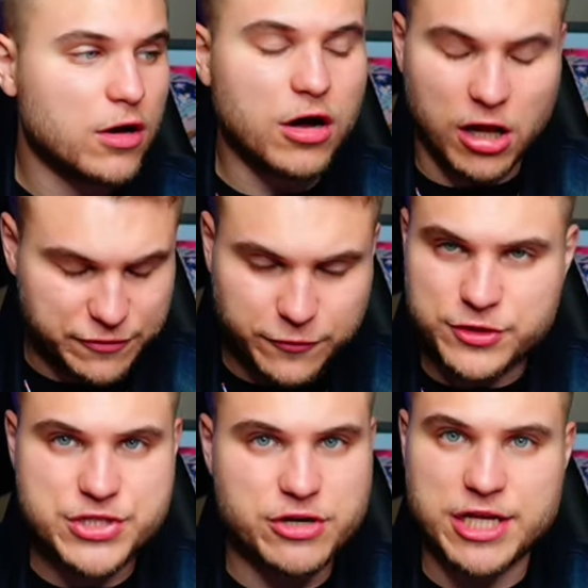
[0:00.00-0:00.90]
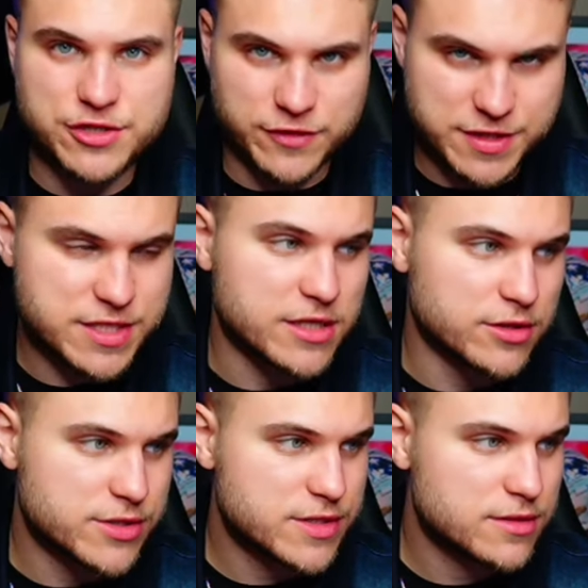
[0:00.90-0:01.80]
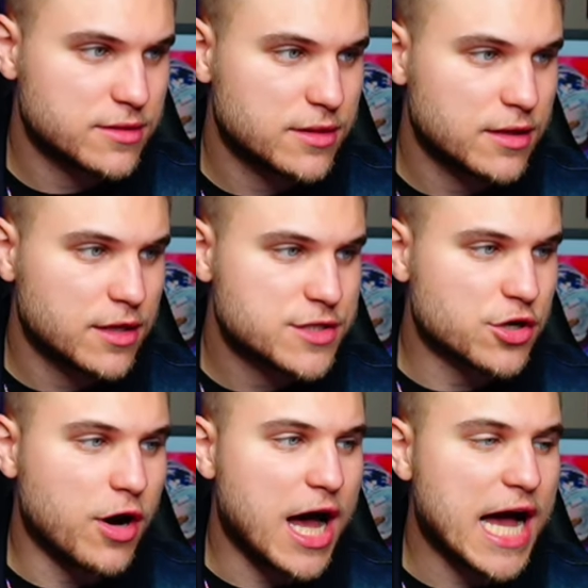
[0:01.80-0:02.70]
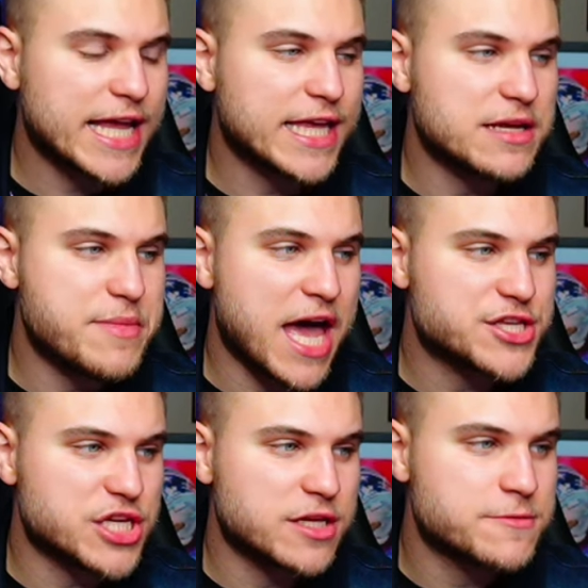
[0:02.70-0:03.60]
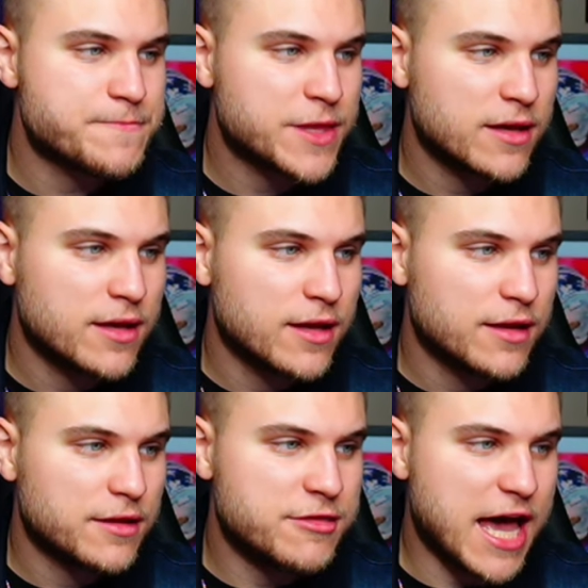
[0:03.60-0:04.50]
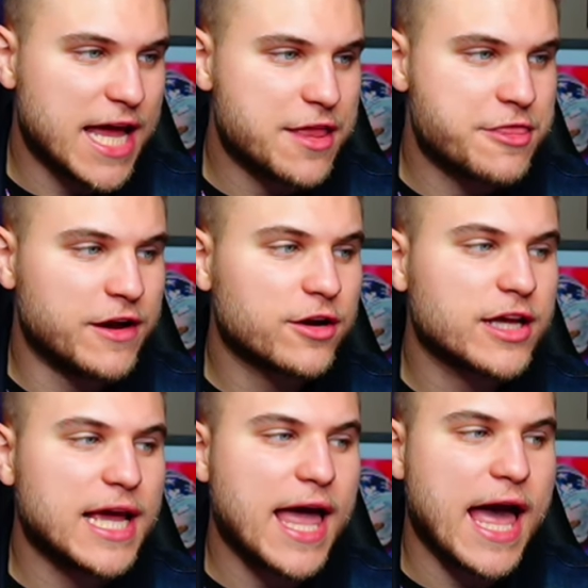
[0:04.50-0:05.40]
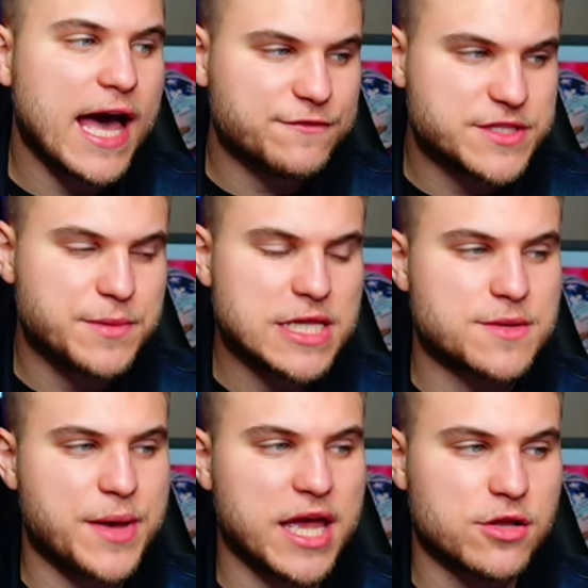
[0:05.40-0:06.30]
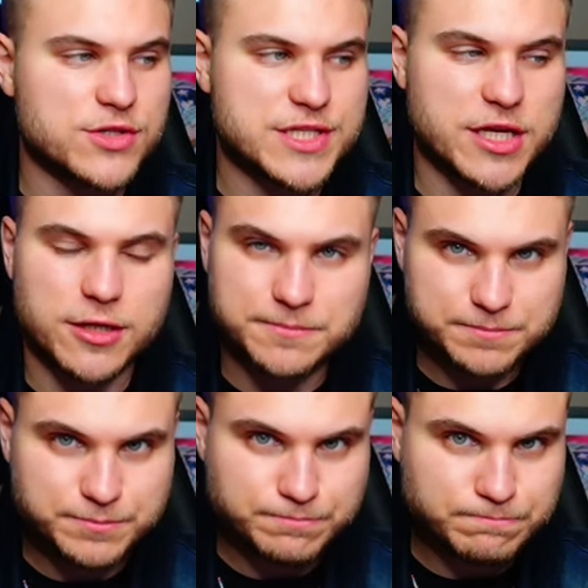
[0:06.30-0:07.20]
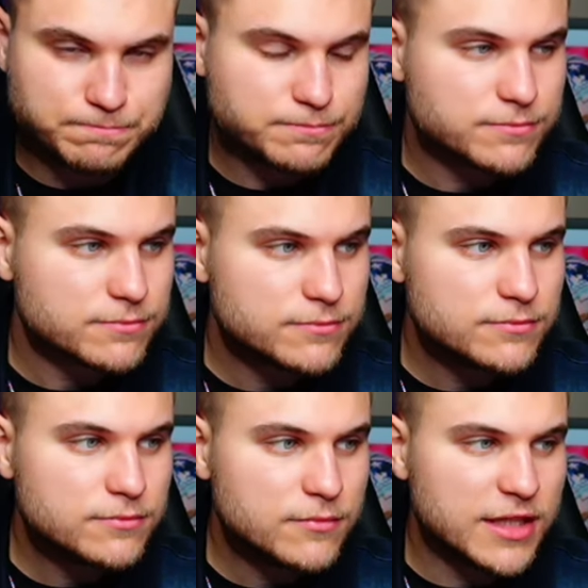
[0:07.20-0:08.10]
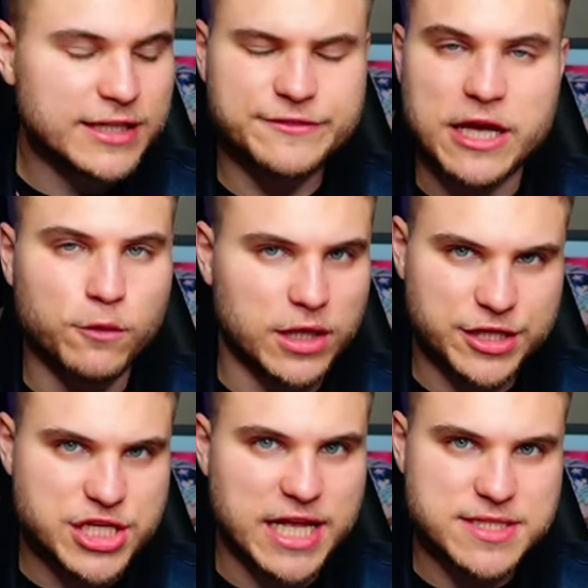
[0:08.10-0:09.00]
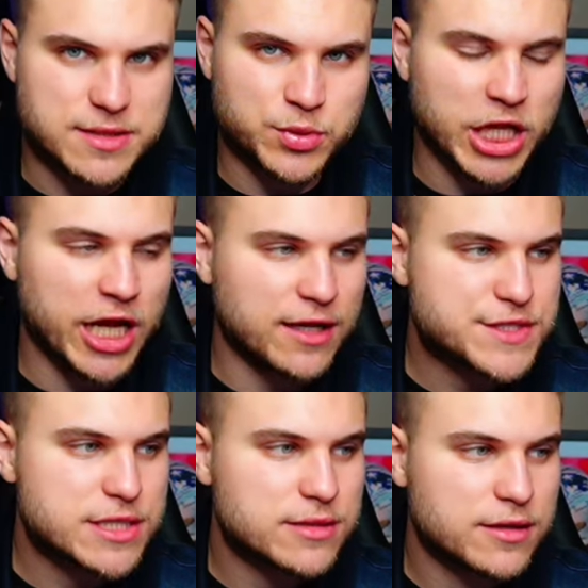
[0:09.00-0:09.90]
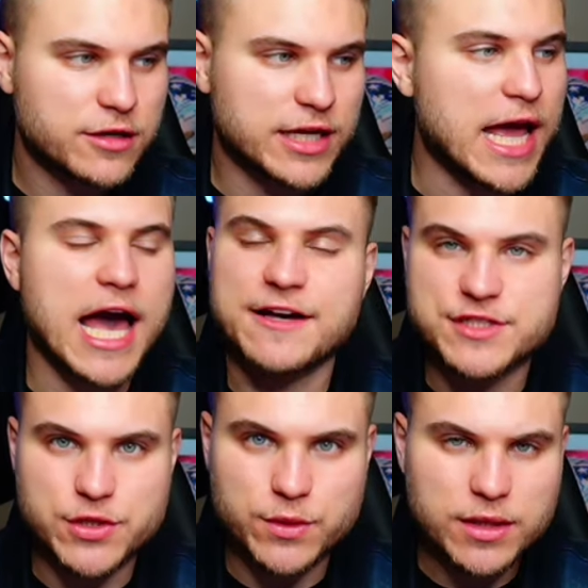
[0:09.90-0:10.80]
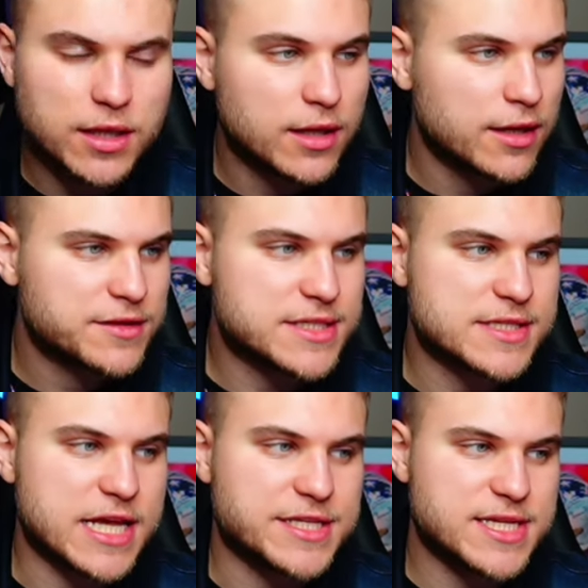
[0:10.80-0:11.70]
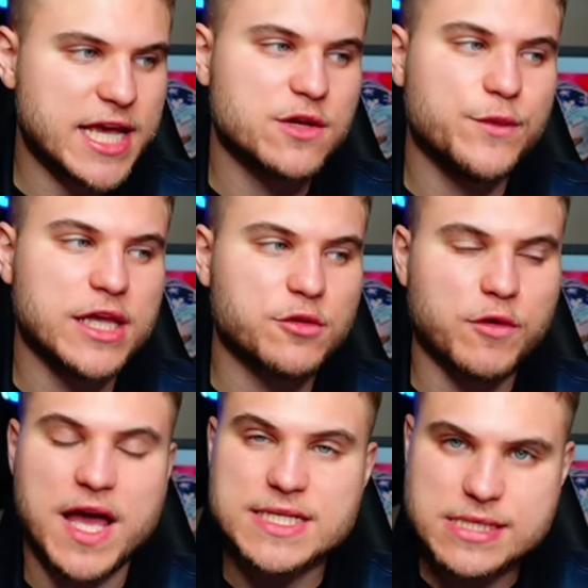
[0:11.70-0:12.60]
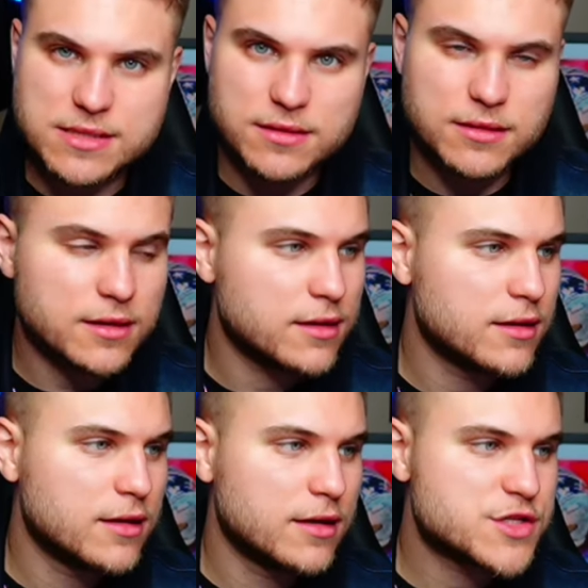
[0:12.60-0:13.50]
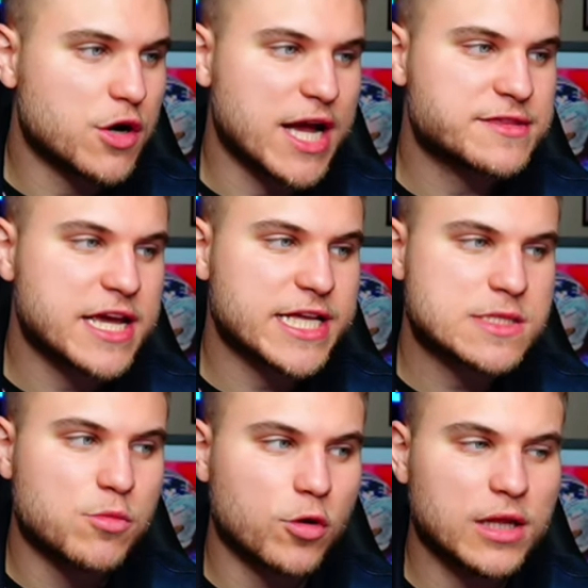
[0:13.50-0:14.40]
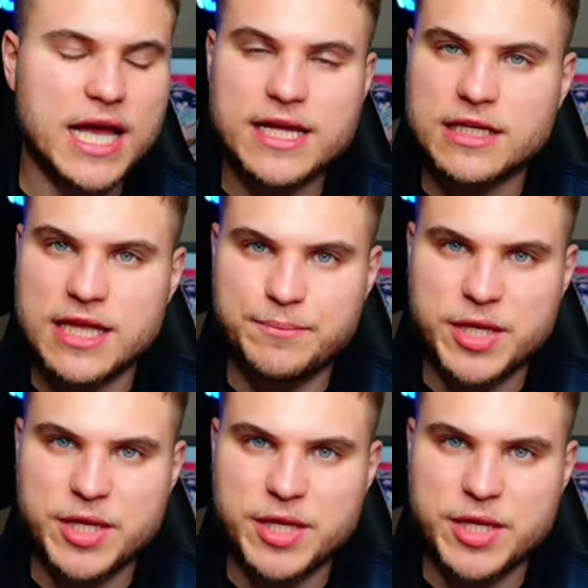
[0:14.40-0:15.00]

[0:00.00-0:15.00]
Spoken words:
awful stretch for the Steelers. So I can imagine that they're going to have to beat the Bengals here if they want a chance at the playoffs. They're going to have to. This is a 10-week rest. So I think it's more likely that